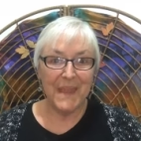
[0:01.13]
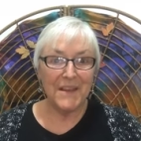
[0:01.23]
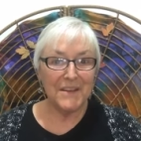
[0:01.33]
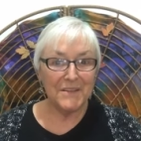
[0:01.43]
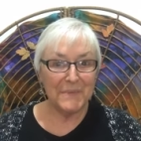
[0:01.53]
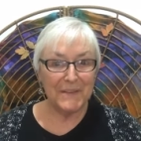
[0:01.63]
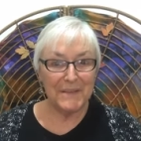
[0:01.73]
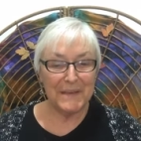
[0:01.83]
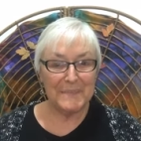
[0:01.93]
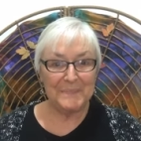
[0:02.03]
Hello,
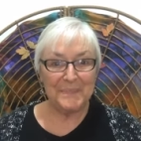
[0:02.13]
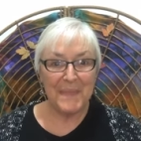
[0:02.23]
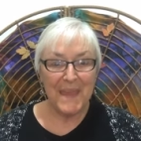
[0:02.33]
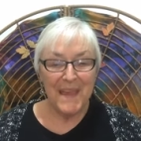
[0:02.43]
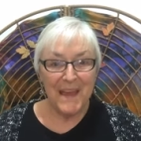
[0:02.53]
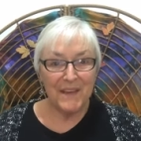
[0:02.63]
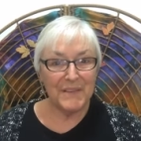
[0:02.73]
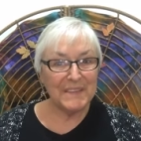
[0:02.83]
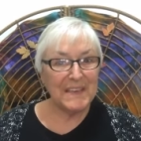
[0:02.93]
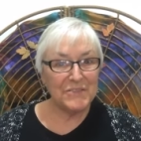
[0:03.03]
welcome. I've
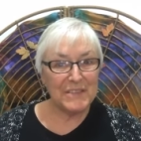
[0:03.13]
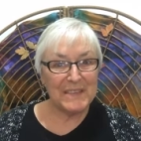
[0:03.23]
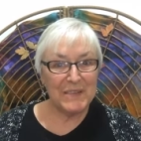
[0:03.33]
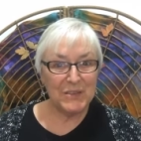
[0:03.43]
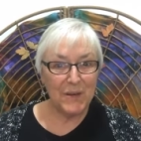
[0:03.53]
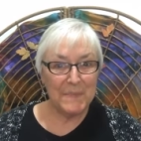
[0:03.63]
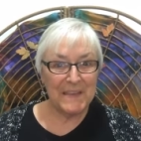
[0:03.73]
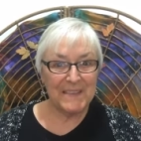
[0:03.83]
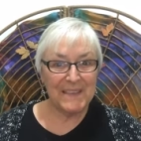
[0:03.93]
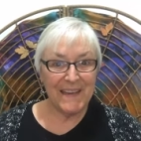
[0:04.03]
got an interesting
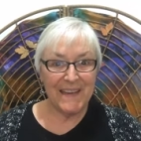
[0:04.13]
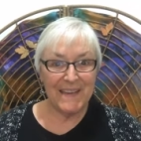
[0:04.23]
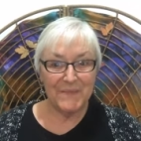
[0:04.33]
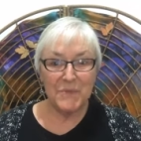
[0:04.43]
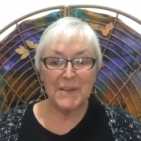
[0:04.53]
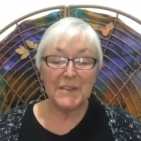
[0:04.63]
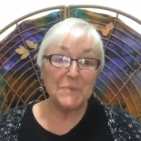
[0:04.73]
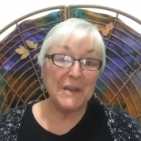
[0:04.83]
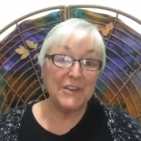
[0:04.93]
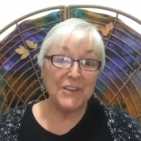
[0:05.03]
topic today. What
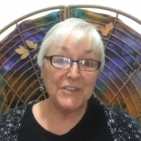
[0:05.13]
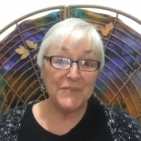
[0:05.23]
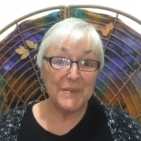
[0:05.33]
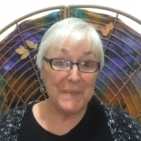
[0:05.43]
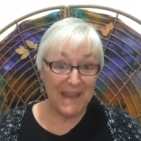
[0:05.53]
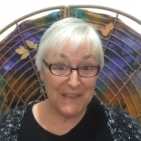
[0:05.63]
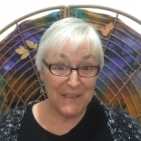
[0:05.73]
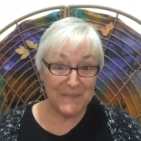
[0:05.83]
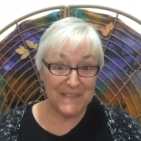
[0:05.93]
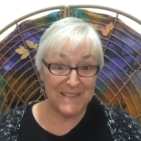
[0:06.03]
can we learn from
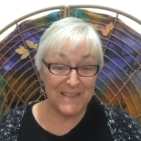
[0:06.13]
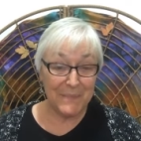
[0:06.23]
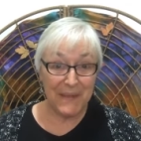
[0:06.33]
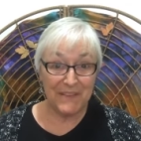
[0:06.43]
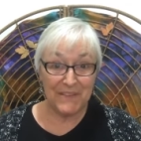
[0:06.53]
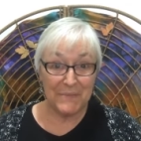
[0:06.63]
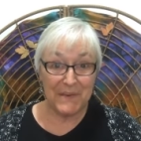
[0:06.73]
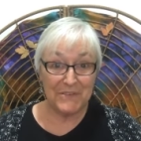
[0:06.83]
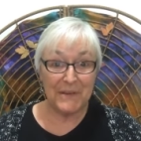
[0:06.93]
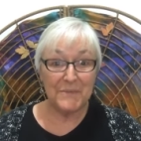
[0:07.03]
elephants? I bet you're
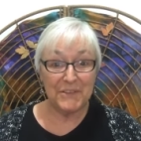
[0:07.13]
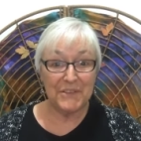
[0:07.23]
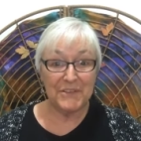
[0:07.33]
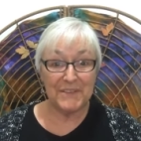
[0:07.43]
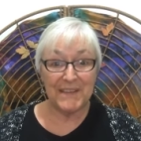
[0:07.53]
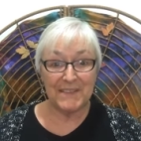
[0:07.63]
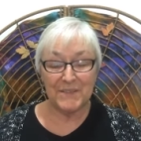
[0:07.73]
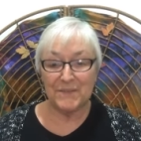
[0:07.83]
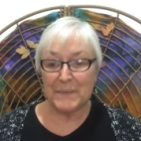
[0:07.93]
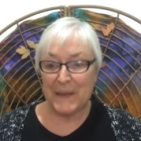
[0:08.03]
wondering what on earth that's
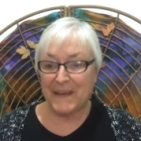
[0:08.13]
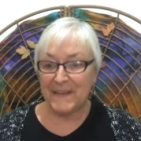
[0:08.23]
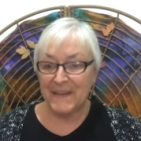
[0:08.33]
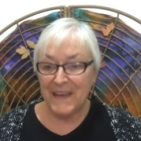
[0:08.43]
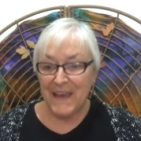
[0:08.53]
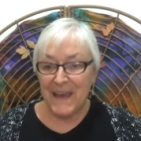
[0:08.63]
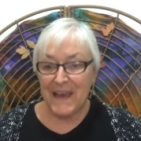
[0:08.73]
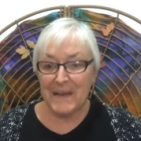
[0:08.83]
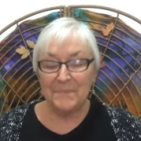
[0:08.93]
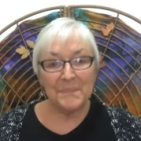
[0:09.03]
all about.
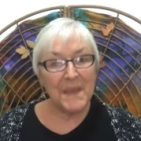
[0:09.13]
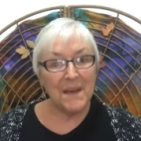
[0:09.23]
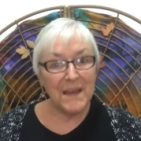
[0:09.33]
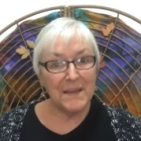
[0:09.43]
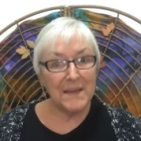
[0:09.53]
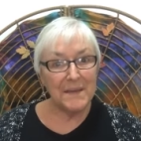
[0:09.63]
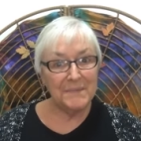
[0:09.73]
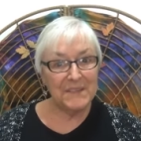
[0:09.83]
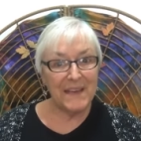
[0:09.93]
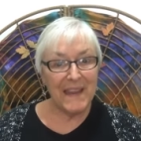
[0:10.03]
Hi, I'm
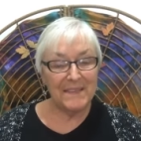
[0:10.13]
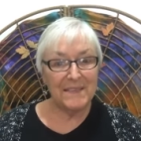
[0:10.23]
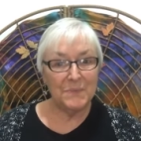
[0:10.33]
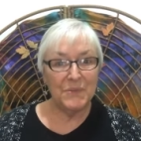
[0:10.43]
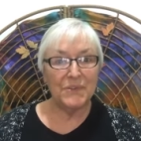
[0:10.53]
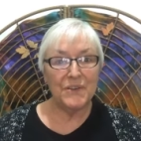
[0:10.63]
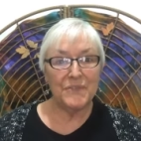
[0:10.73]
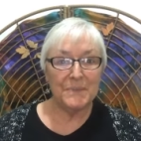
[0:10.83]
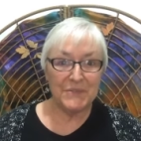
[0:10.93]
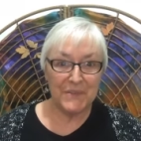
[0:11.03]
Diane Simboro
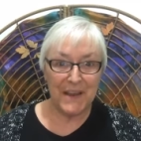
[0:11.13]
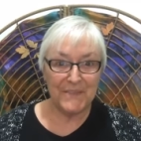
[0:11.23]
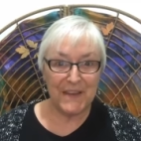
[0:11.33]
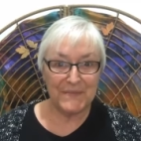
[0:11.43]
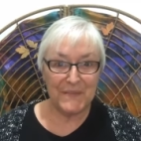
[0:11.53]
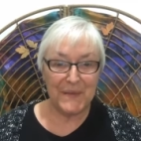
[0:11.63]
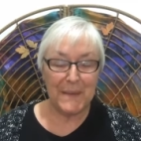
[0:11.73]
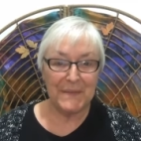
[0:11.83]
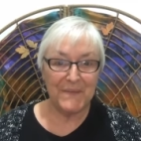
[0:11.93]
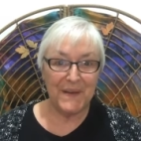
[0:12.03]
from Thrive After
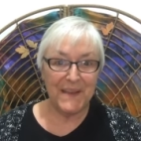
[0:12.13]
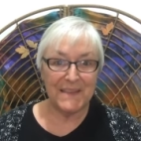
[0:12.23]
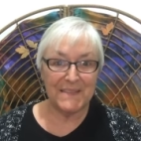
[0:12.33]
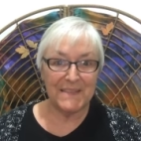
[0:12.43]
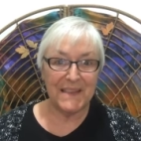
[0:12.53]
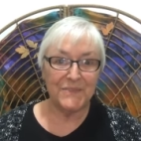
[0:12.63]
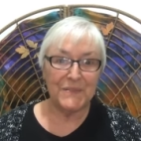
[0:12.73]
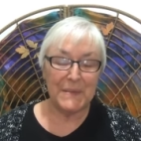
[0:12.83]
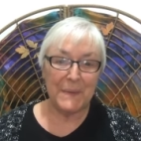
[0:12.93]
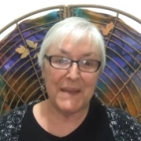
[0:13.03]
Family Violence, and for
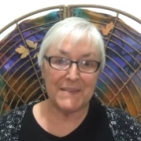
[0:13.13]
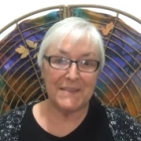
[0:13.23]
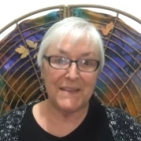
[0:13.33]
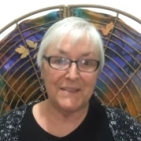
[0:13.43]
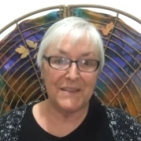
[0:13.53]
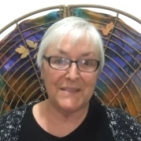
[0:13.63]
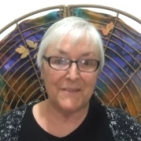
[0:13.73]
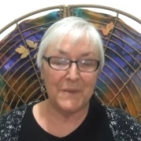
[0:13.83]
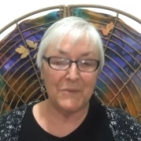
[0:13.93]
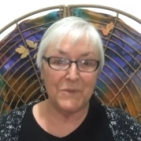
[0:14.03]
the past 10 years I've
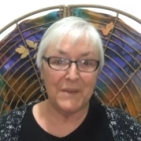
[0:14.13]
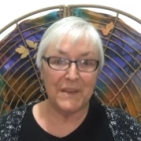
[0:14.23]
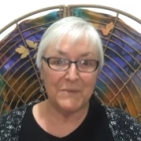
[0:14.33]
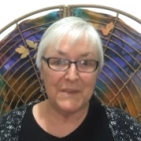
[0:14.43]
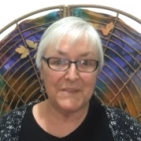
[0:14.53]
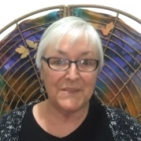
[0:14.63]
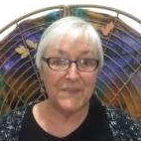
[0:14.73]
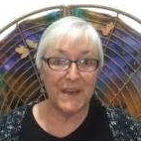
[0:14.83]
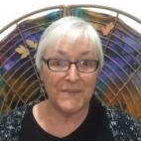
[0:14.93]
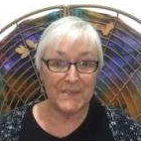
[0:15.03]
been working with
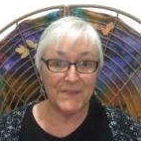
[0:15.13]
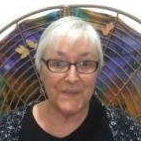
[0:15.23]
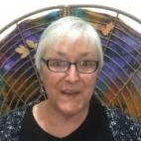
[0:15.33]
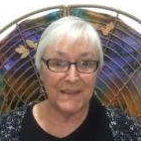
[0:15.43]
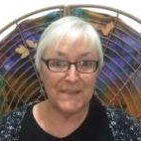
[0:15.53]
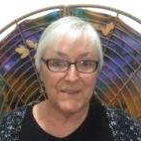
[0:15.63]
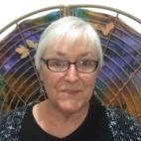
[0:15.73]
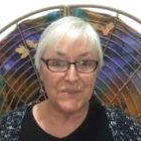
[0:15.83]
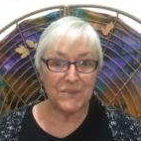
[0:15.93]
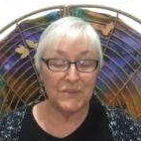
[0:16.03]
survivors of violence
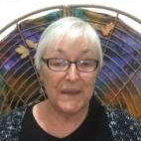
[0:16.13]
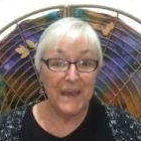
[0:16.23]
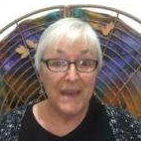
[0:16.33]
to